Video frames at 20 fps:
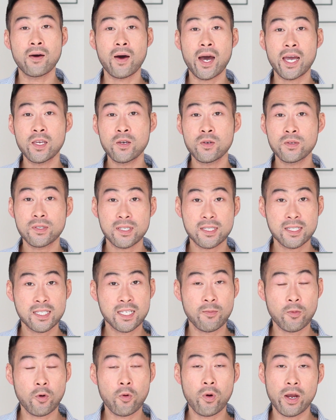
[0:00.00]
Now, I use this
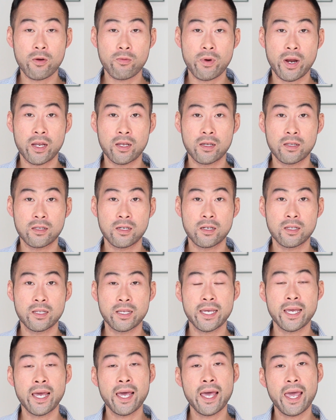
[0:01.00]
tip quite
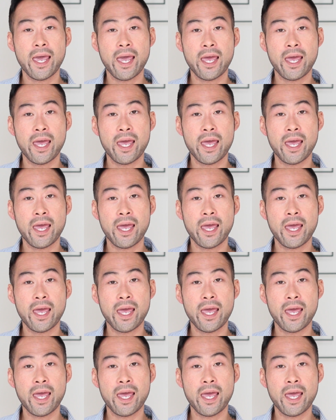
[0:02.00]
regularly,